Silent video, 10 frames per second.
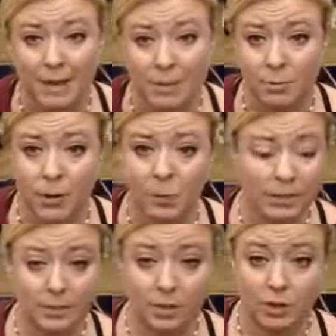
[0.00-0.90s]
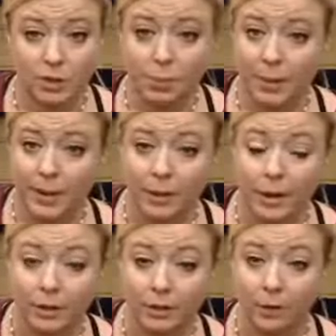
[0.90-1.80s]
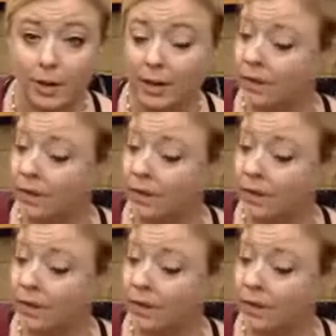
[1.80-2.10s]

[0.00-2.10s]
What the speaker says: Nobody wants to go to bed hungry.